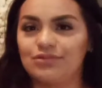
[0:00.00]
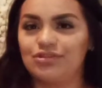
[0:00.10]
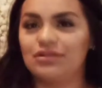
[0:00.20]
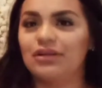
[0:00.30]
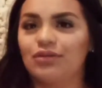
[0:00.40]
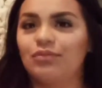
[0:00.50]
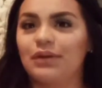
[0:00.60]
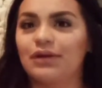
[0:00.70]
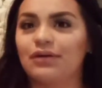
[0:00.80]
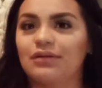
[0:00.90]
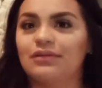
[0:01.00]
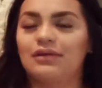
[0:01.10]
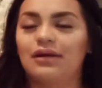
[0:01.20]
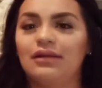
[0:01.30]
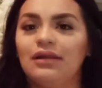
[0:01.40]
just a little bigger on the
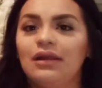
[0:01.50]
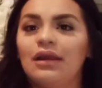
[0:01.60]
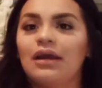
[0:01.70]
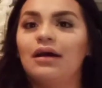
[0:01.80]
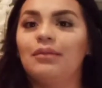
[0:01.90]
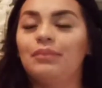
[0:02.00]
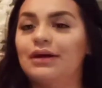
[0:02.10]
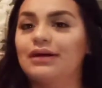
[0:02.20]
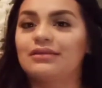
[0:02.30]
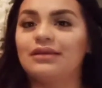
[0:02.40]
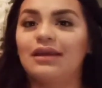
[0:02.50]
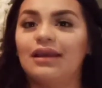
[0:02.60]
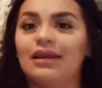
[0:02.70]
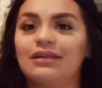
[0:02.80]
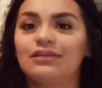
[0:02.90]
side, but
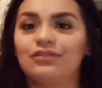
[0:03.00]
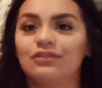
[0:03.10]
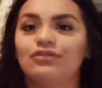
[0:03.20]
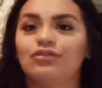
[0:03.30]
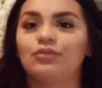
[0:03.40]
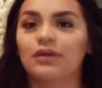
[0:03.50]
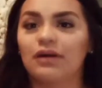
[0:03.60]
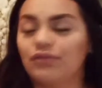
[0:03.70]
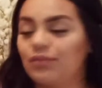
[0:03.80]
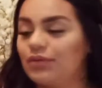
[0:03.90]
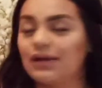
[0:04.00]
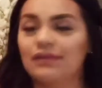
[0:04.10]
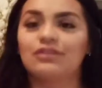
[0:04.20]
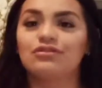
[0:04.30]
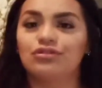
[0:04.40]
it's super comfortable, you
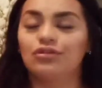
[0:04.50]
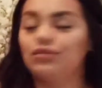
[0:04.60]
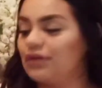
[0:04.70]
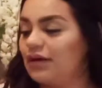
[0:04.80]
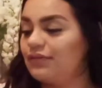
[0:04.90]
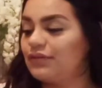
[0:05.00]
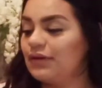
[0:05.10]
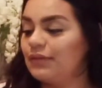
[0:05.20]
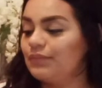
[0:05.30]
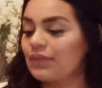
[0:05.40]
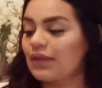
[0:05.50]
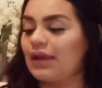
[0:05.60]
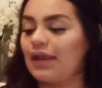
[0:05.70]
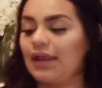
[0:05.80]
guys, and so soft.